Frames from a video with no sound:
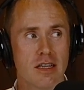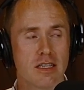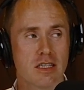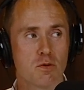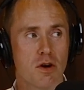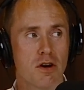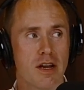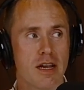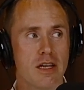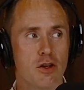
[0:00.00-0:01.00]
this is where
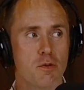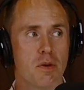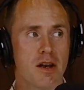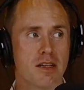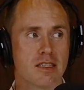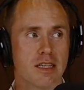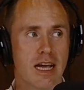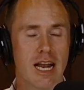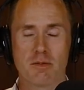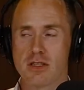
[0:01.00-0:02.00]
EU policy
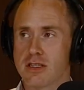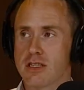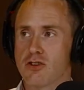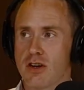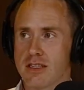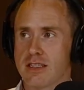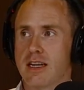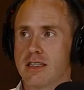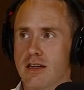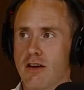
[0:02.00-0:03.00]
helps us to
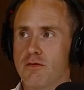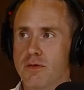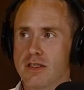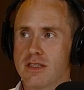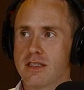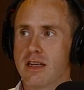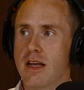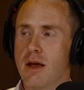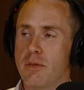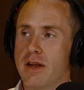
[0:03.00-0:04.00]
transcend governments?
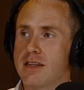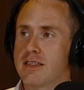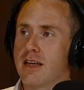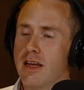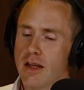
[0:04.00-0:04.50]
Because